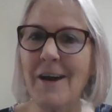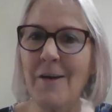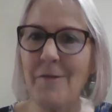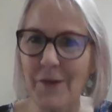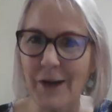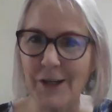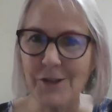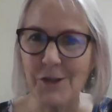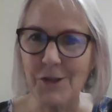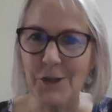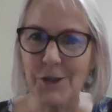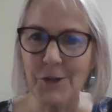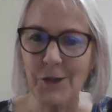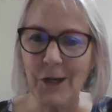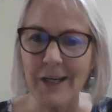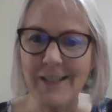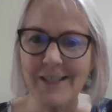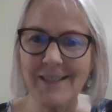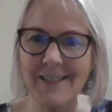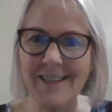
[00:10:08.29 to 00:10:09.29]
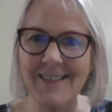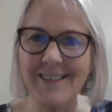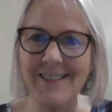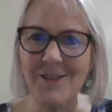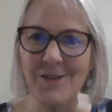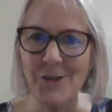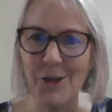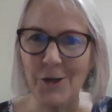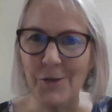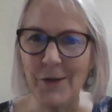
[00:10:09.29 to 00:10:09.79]
affected across
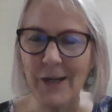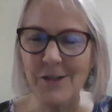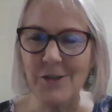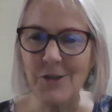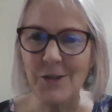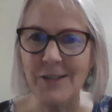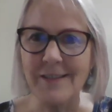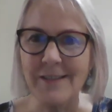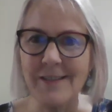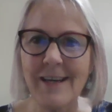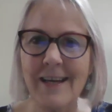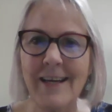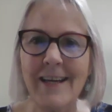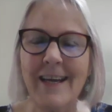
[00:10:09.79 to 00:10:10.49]
generations.